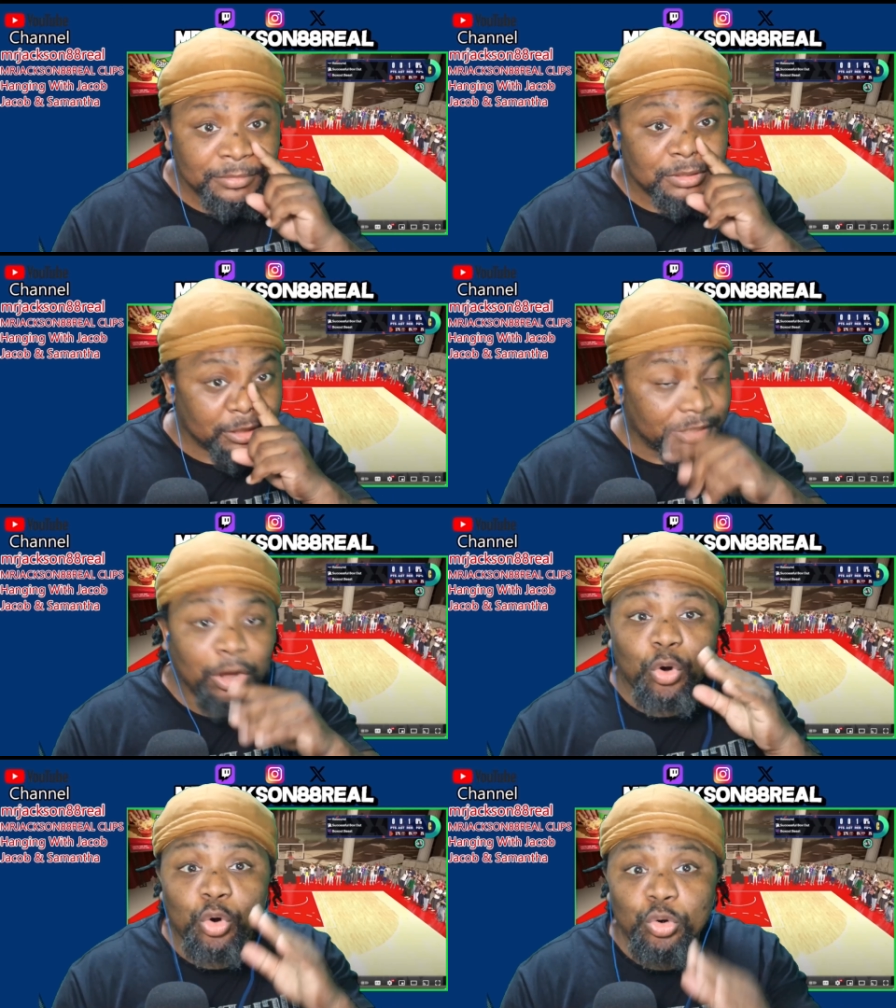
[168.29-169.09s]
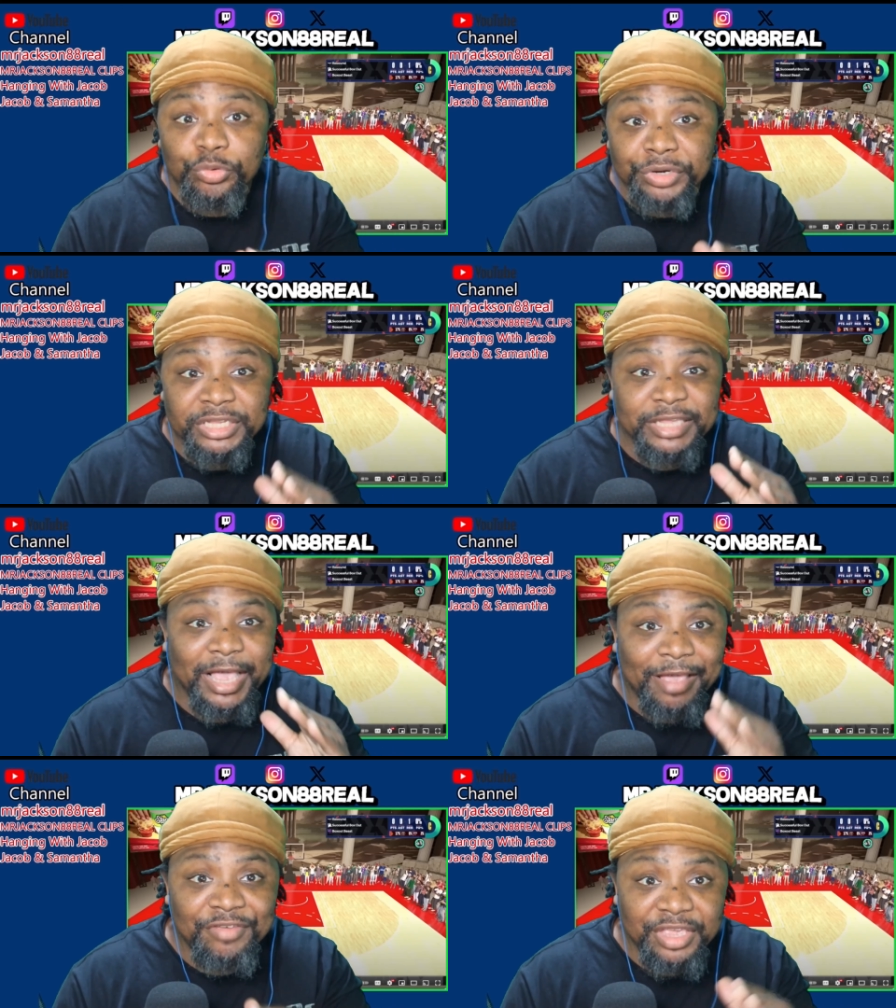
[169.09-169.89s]
Cause they always
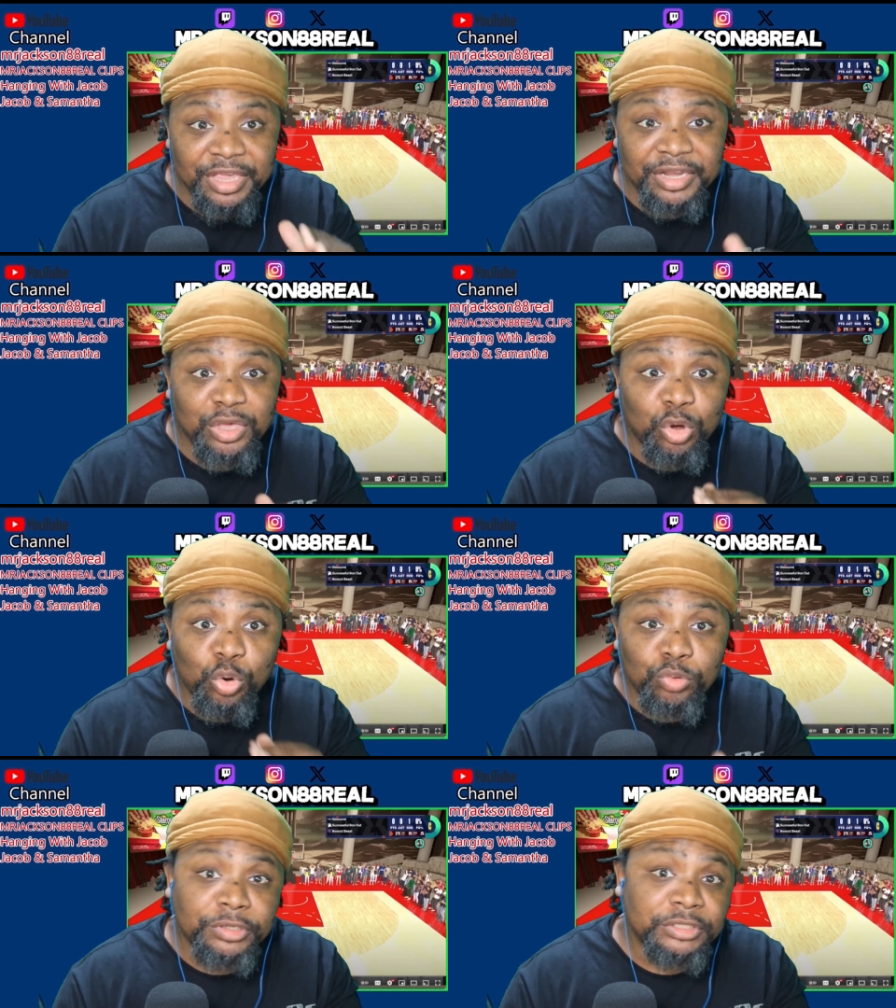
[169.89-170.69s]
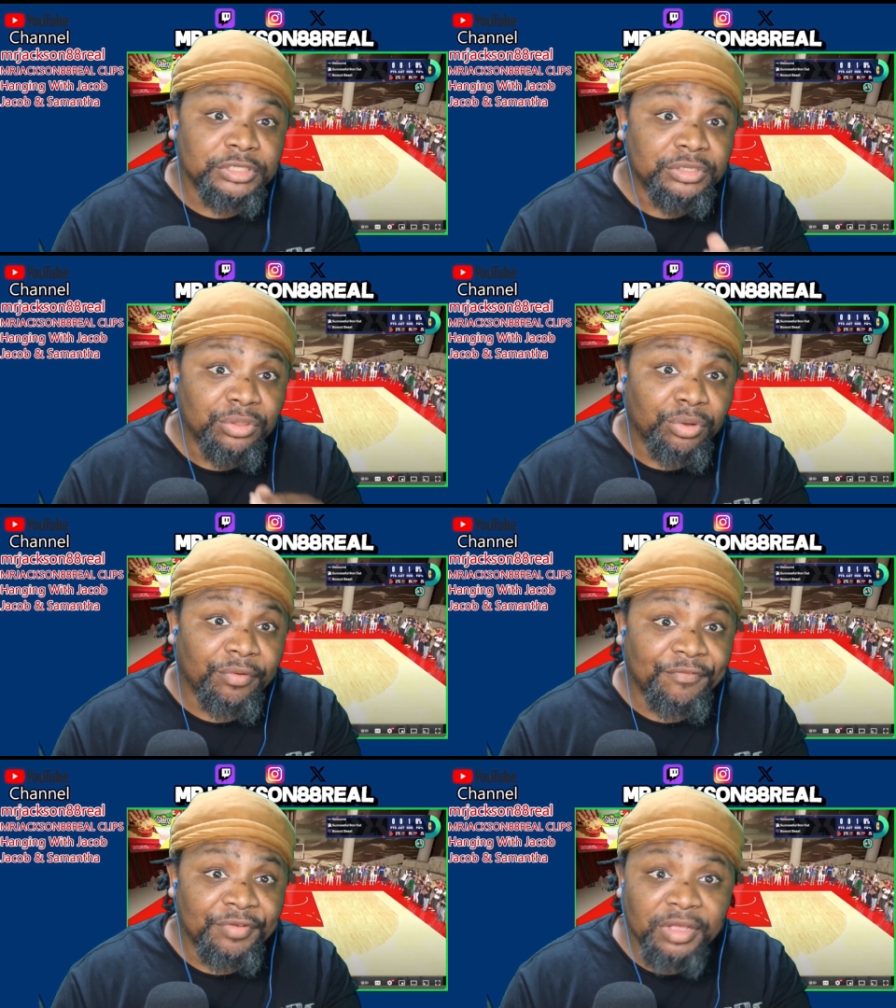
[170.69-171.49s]
every year they always nerf
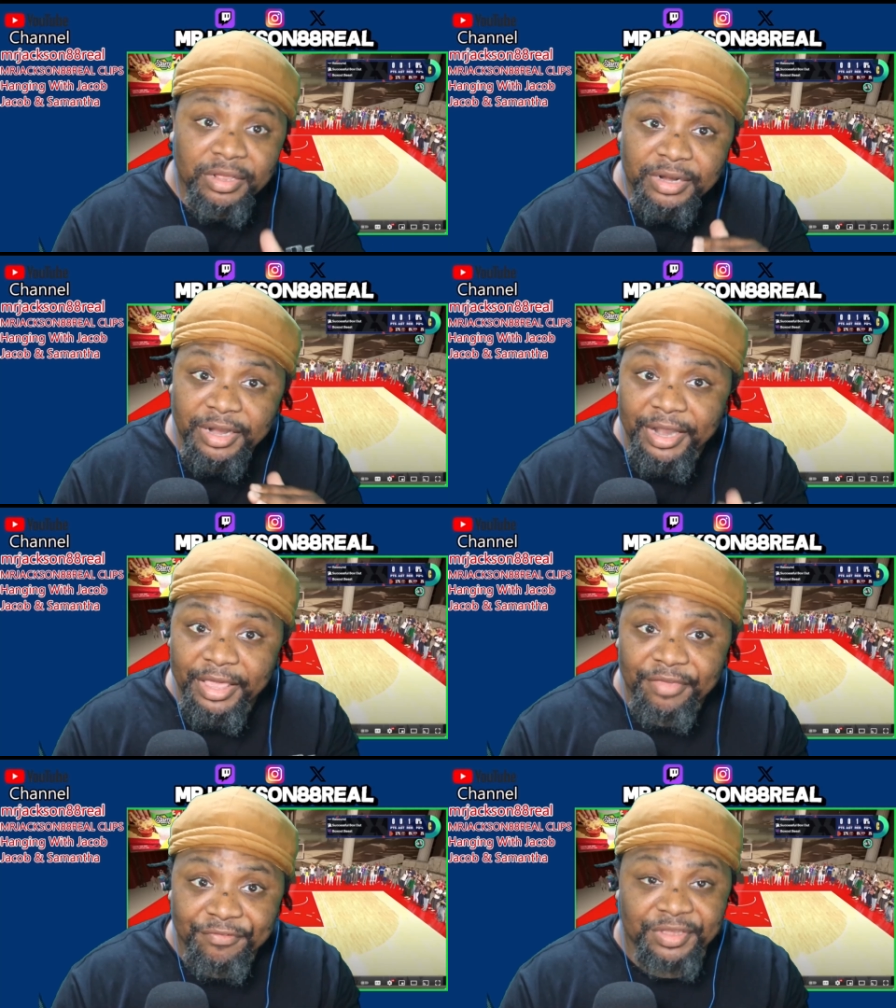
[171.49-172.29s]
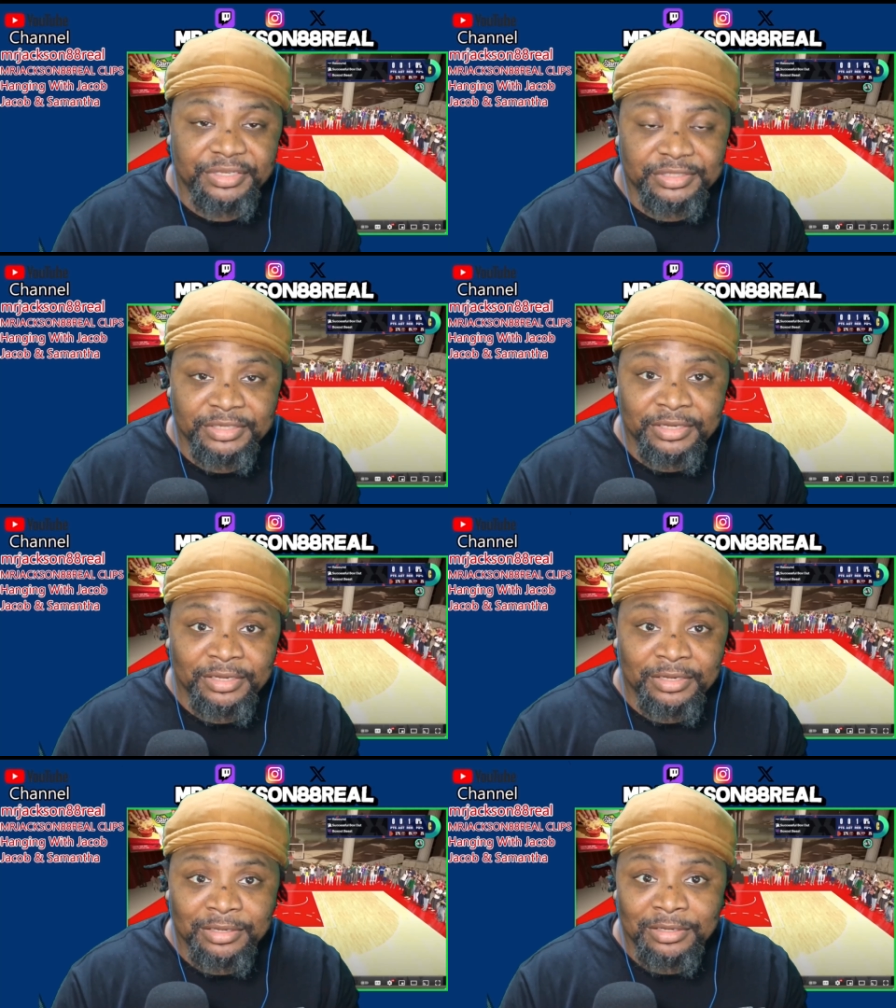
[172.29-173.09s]
defense.
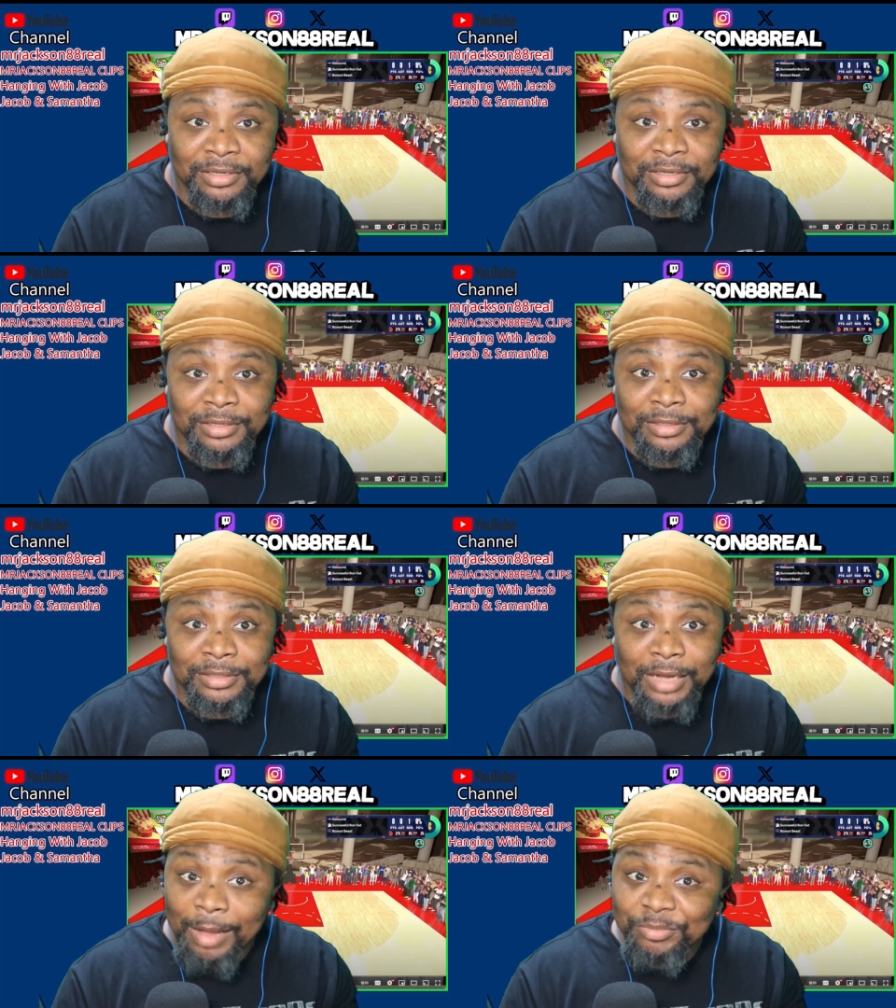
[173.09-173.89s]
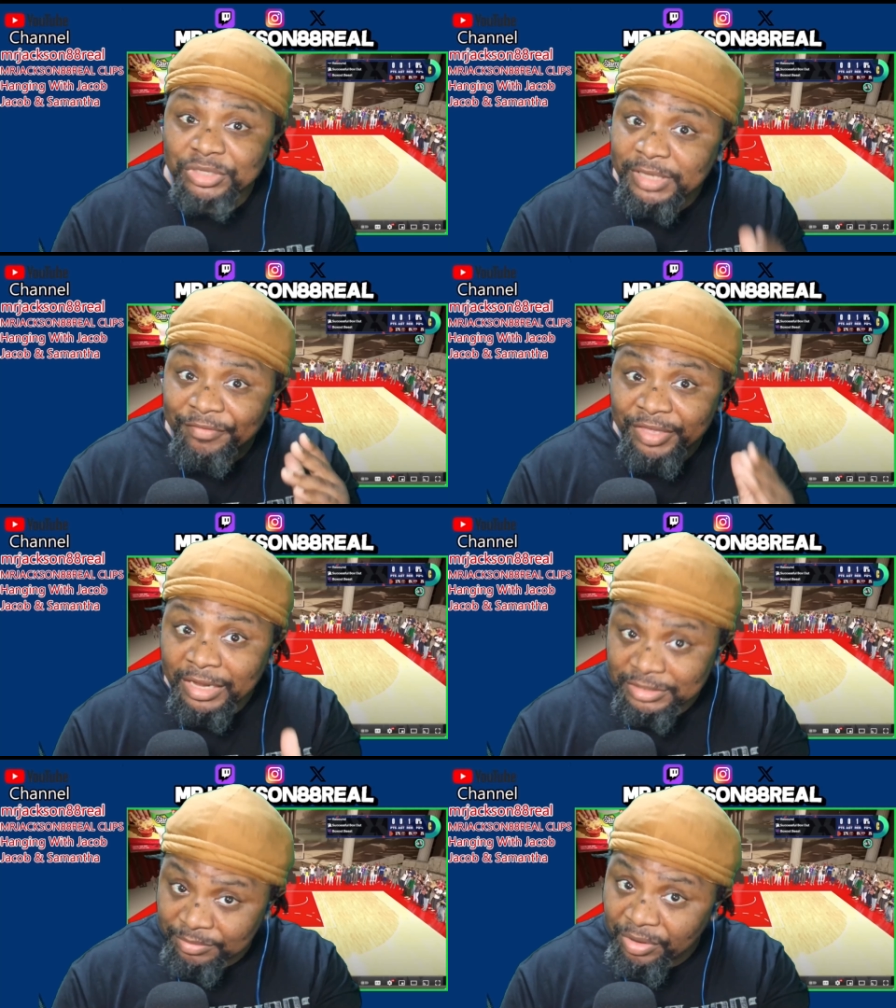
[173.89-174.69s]
I'm just giving
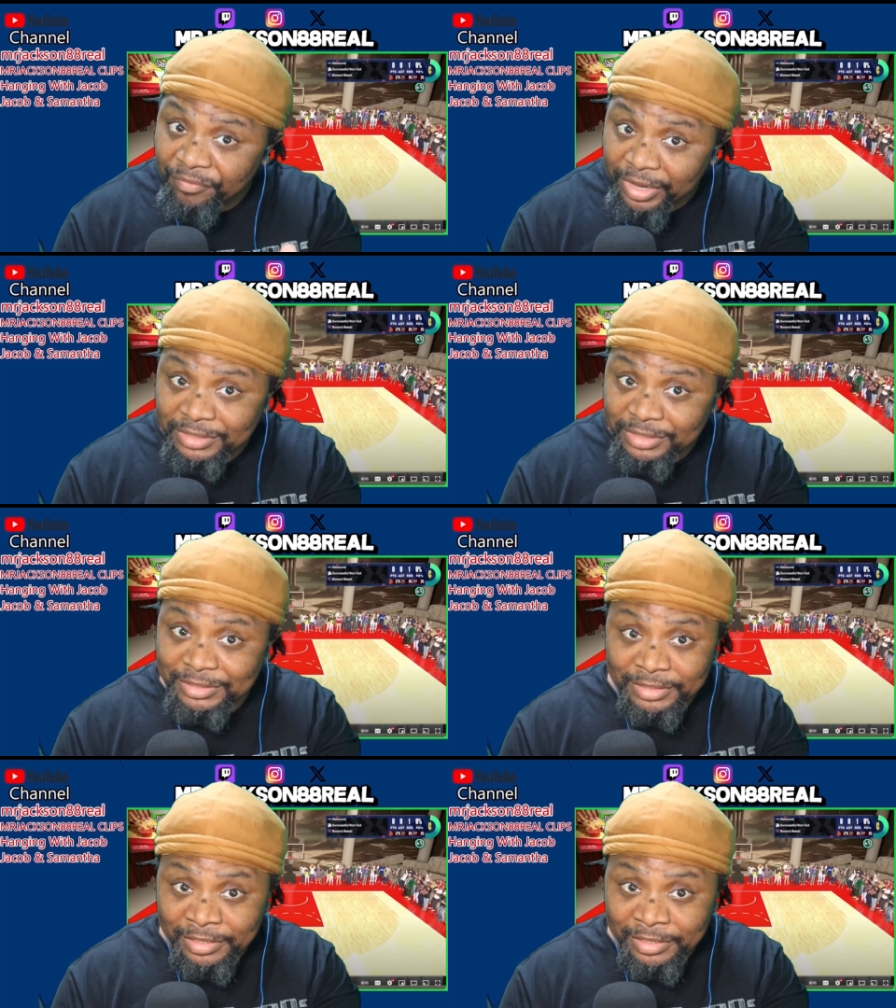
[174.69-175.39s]
y'all some advice.